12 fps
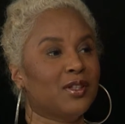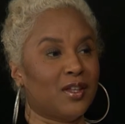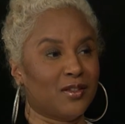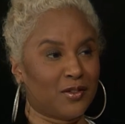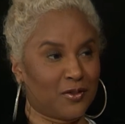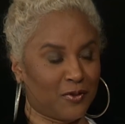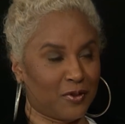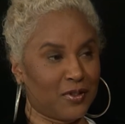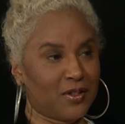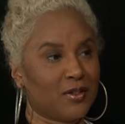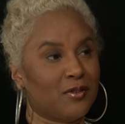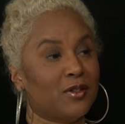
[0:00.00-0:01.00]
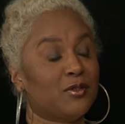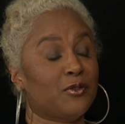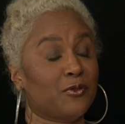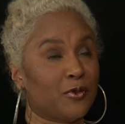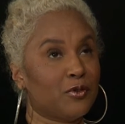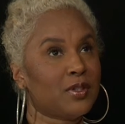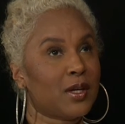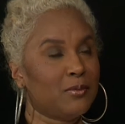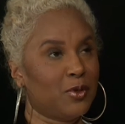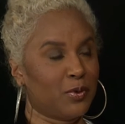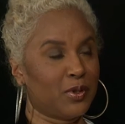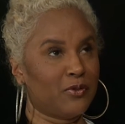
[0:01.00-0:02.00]
This is very serious. The first time you
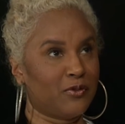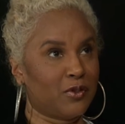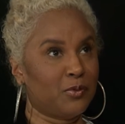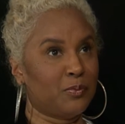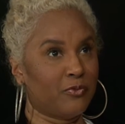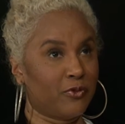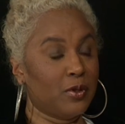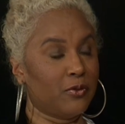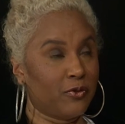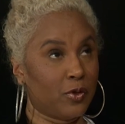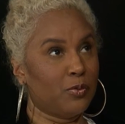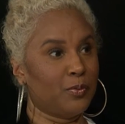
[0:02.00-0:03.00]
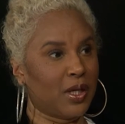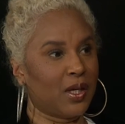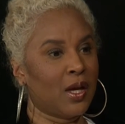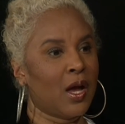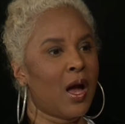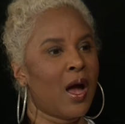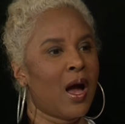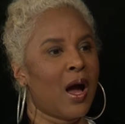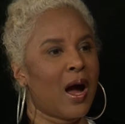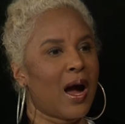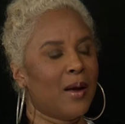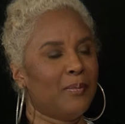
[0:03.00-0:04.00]
interviewed me,
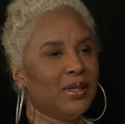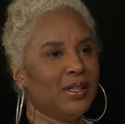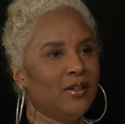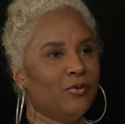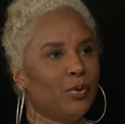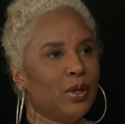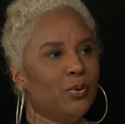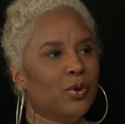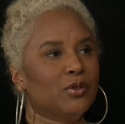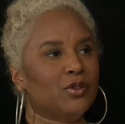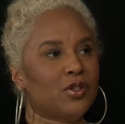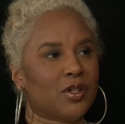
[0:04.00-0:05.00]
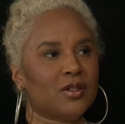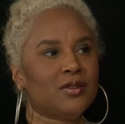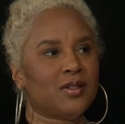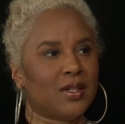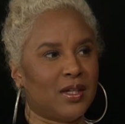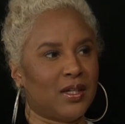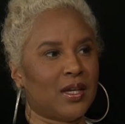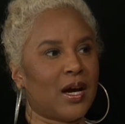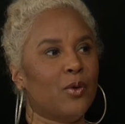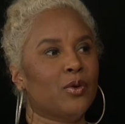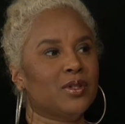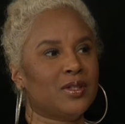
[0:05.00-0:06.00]
I believe we were just in
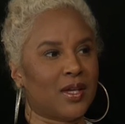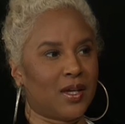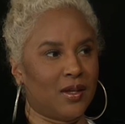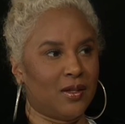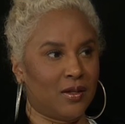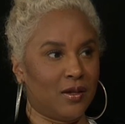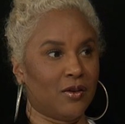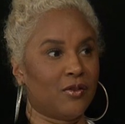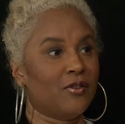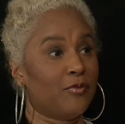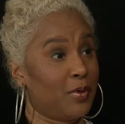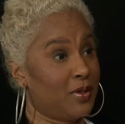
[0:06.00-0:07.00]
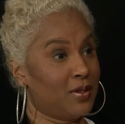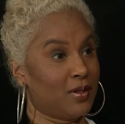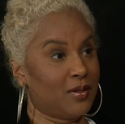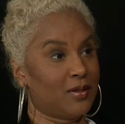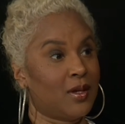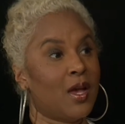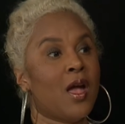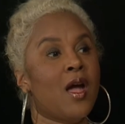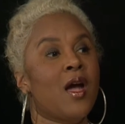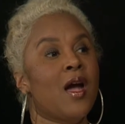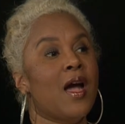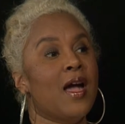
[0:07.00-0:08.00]
our second year of business,
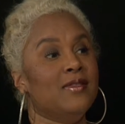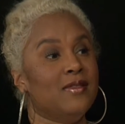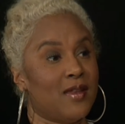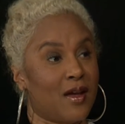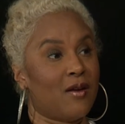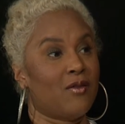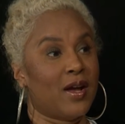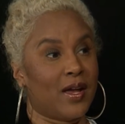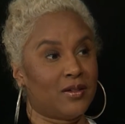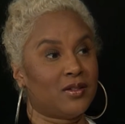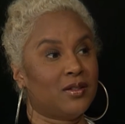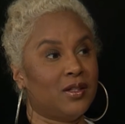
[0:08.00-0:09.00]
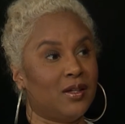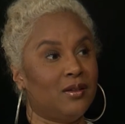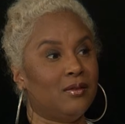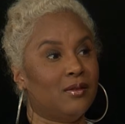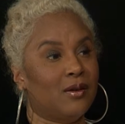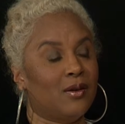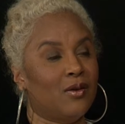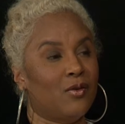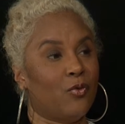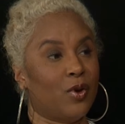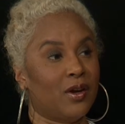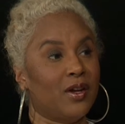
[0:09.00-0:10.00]
and now actually
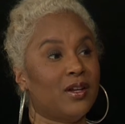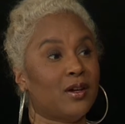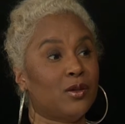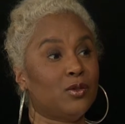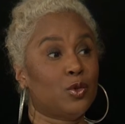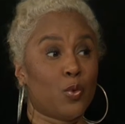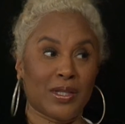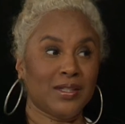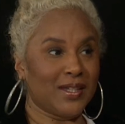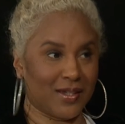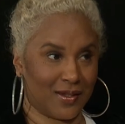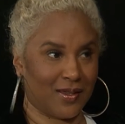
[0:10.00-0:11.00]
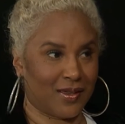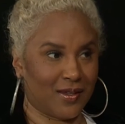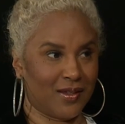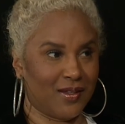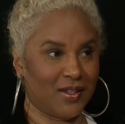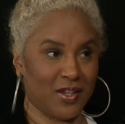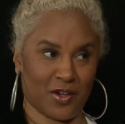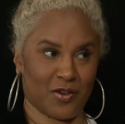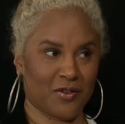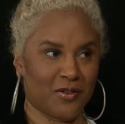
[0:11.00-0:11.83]
we're in our 20th year.